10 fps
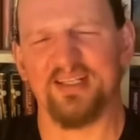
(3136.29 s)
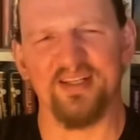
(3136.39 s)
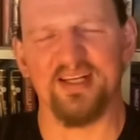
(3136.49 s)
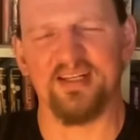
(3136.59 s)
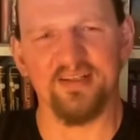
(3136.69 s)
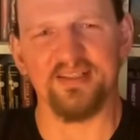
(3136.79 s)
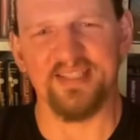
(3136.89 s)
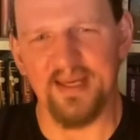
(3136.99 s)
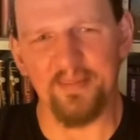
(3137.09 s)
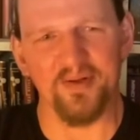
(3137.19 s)
And you're like, God
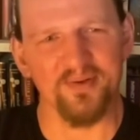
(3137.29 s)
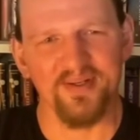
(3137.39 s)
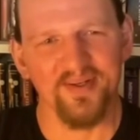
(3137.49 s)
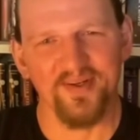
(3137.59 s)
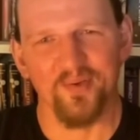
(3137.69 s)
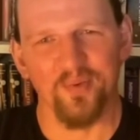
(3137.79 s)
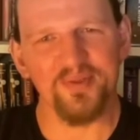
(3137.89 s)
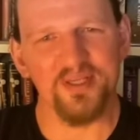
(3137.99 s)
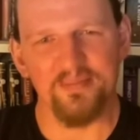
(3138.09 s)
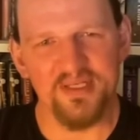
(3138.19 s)
damn it, what
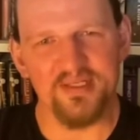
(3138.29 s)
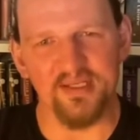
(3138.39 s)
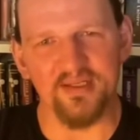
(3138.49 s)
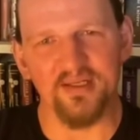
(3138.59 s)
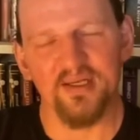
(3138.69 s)
was I missing?